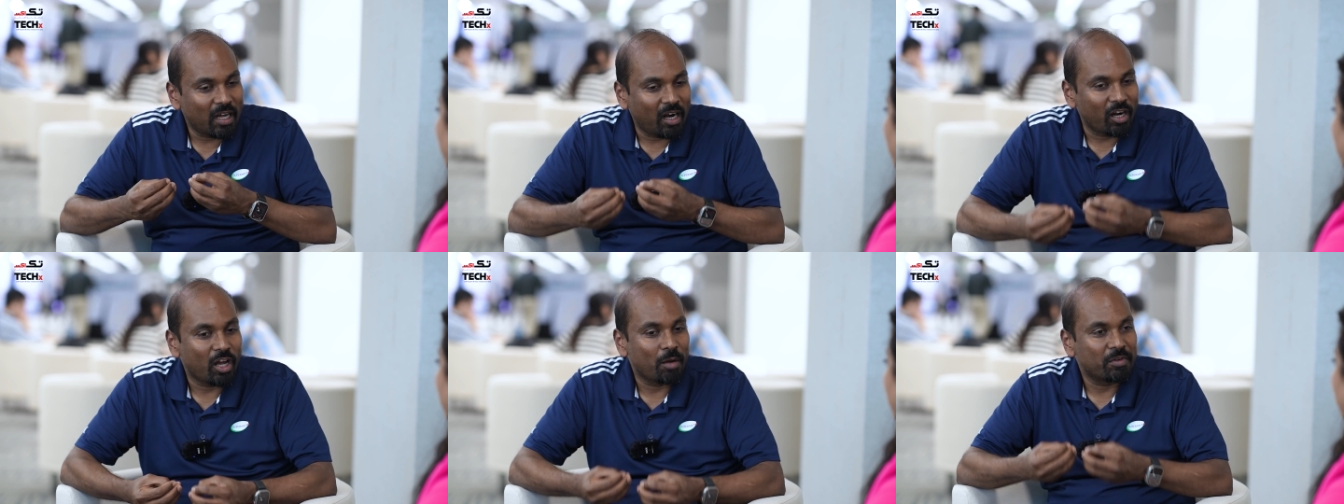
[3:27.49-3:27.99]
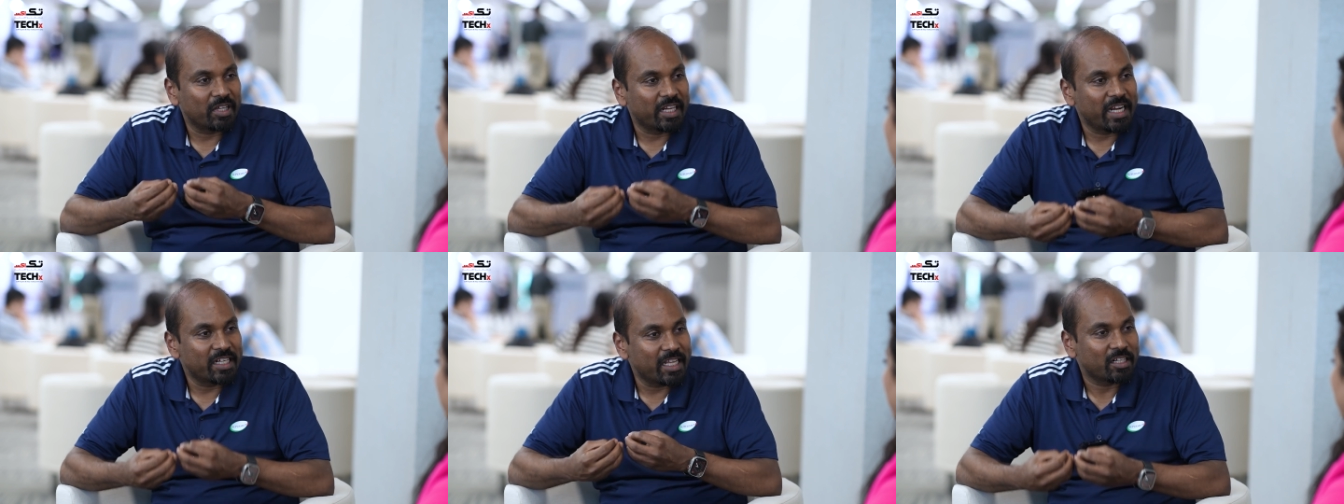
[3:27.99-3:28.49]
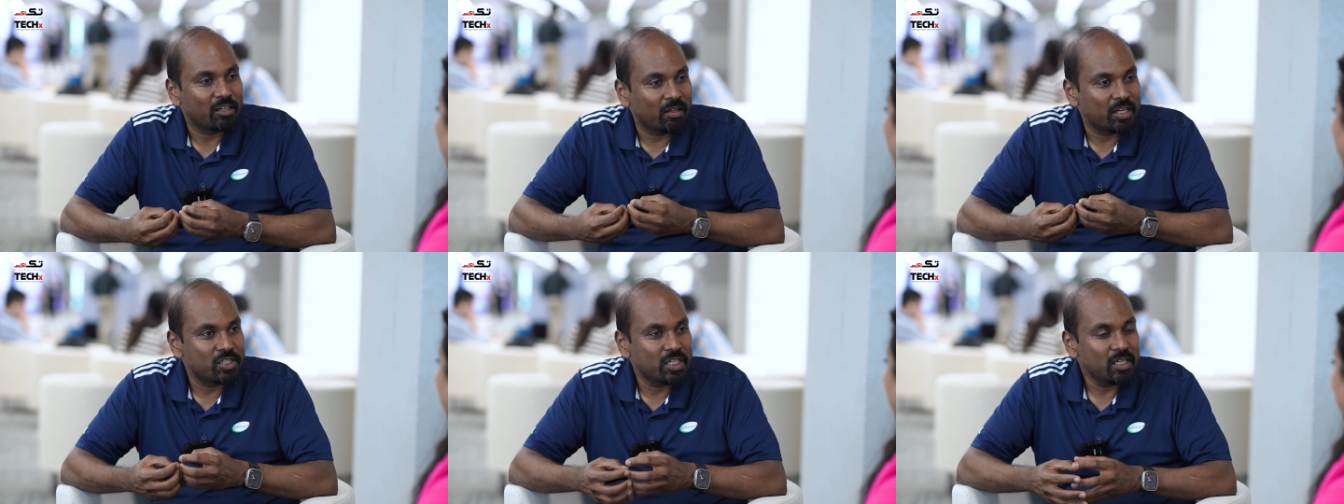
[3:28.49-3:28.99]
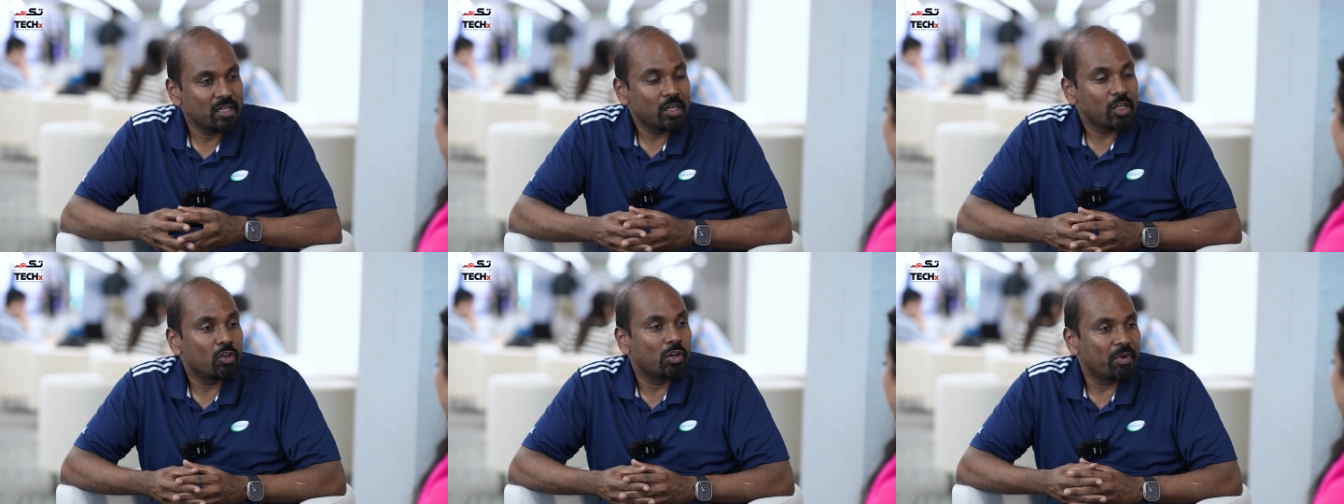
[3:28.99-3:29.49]
adopt green technology,
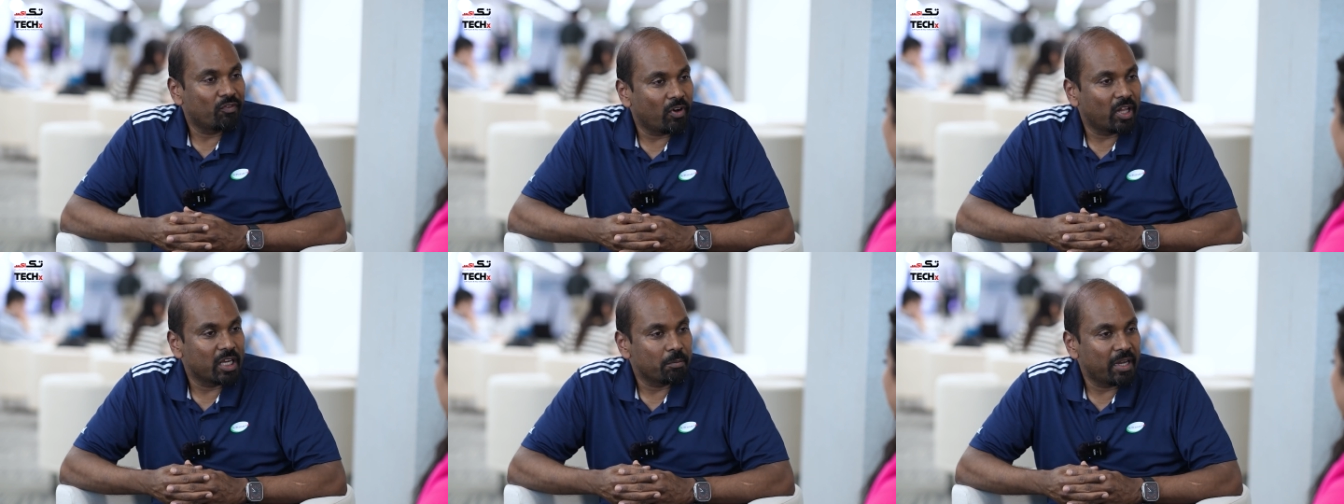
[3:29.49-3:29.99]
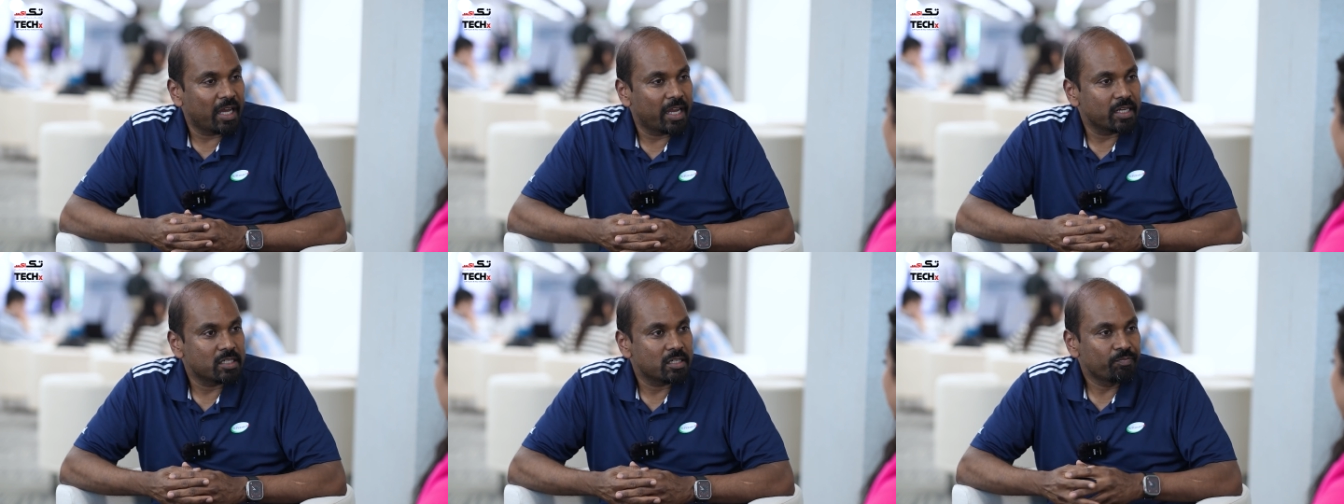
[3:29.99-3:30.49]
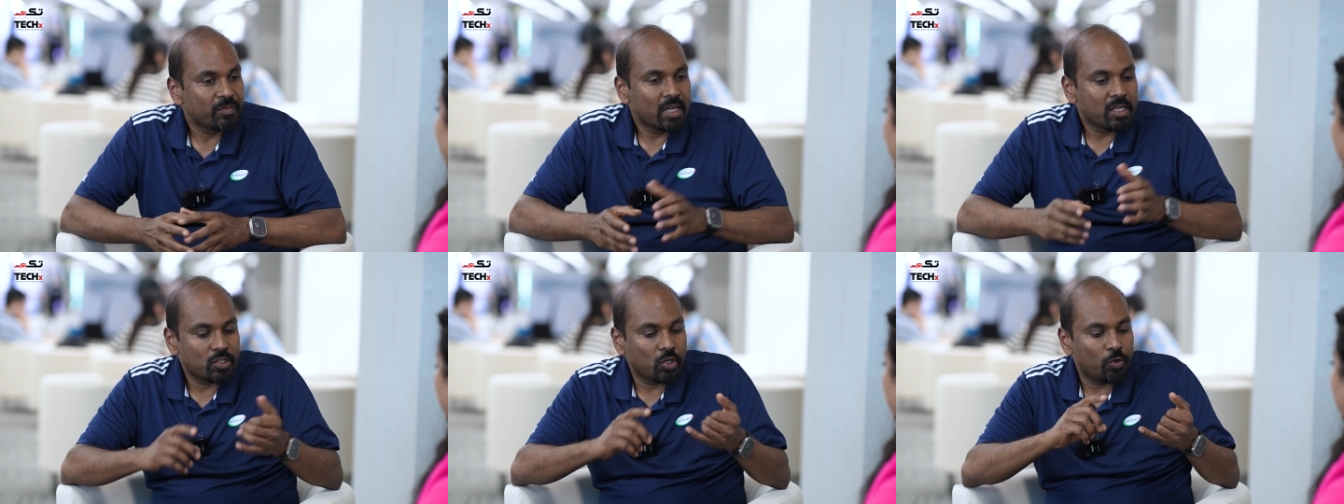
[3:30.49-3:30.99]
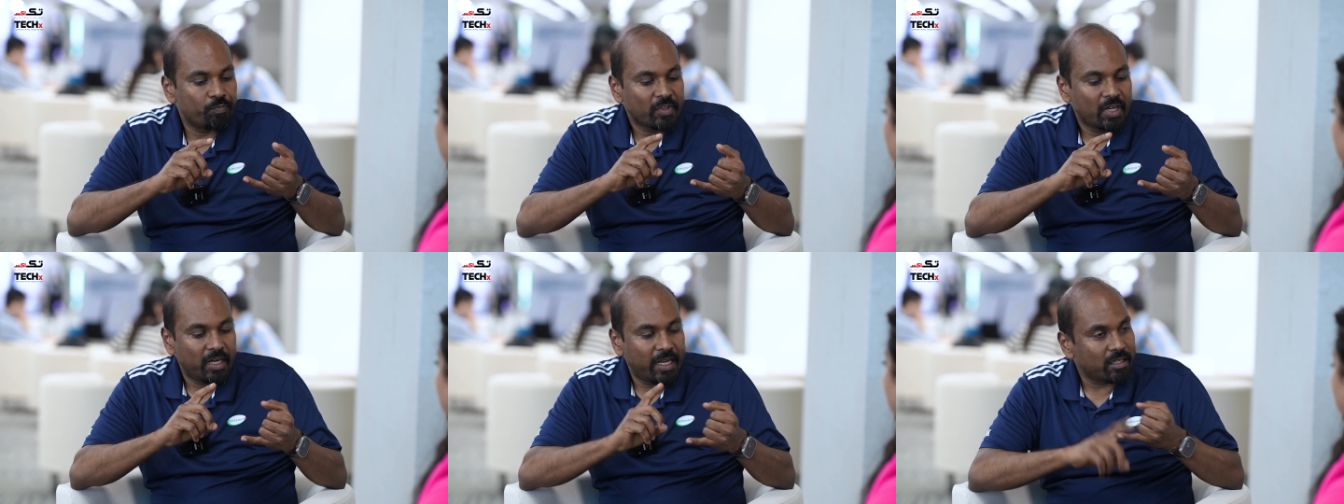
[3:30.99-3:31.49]
you'll be falling behind. So
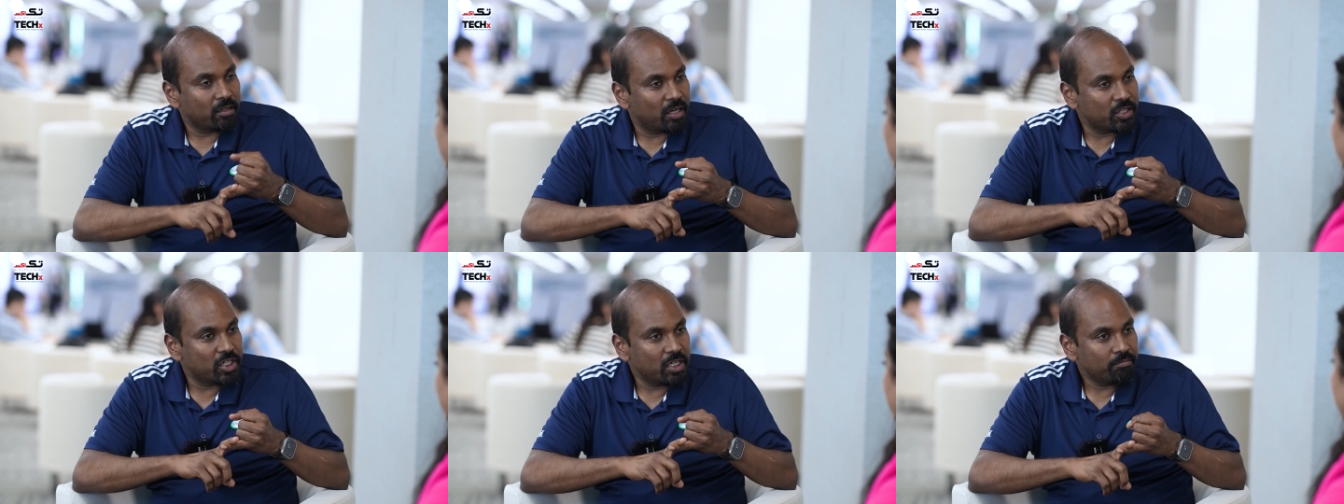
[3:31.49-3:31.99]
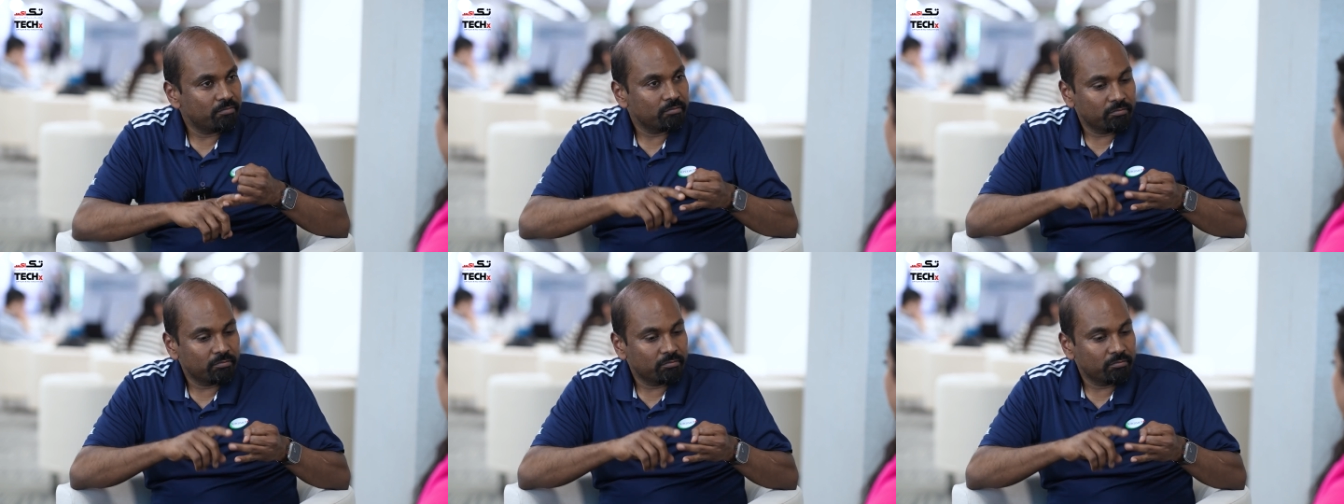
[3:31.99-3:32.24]
technology,